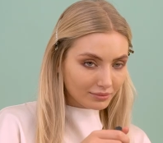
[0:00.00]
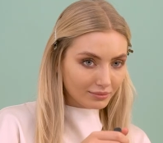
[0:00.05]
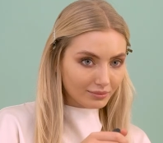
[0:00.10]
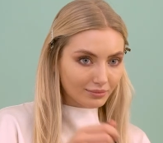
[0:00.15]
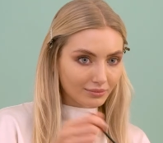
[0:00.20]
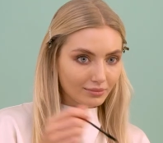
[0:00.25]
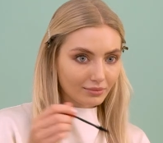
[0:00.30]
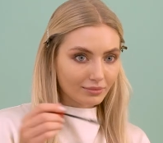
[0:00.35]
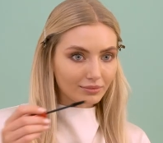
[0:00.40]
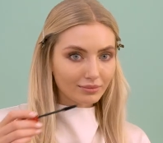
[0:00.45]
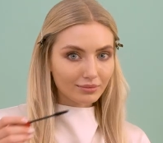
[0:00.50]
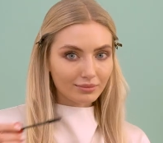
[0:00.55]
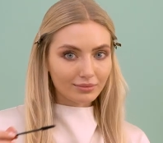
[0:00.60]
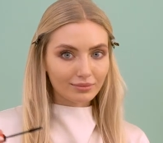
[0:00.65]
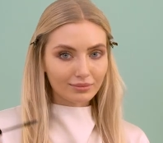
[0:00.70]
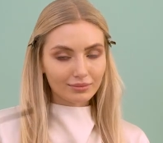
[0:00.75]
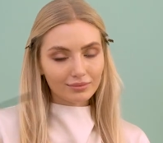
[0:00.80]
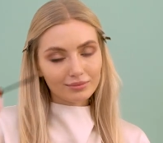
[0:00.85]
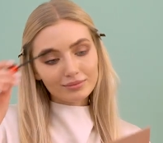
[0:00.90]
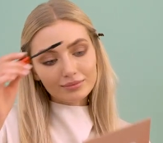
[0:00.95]

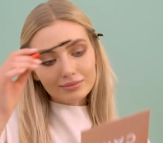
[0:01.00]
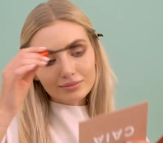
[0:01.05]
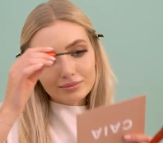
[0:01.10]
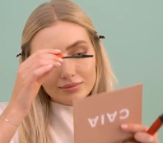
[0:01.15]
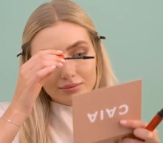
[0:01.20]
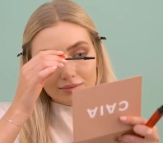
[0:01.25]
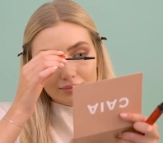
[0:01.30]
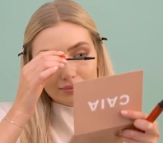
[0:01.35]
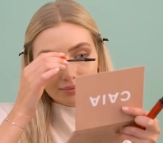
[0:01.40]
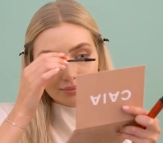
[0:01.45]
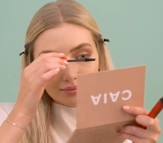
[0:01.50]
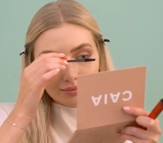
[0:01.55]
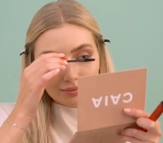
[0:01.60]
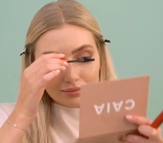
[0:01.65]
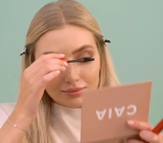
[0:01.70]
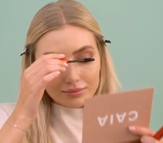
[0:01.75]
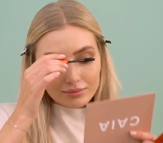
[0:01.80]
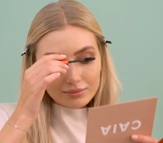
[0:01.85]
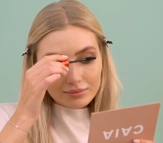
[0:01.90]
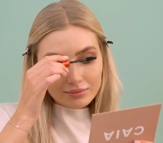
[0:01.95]

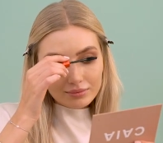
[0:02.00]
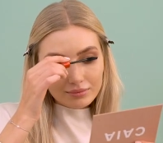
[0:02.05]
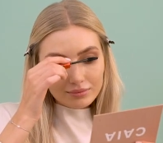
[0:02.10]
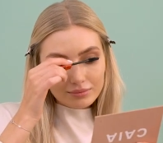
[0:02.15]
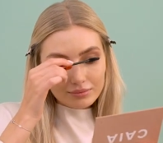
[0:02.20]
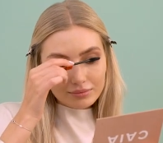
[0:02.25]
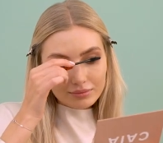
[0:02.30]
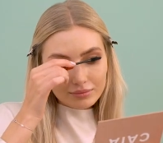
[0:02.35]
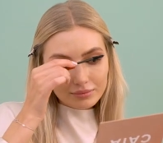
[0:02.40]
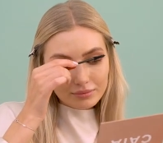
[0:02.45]
No one is speaking in this clip.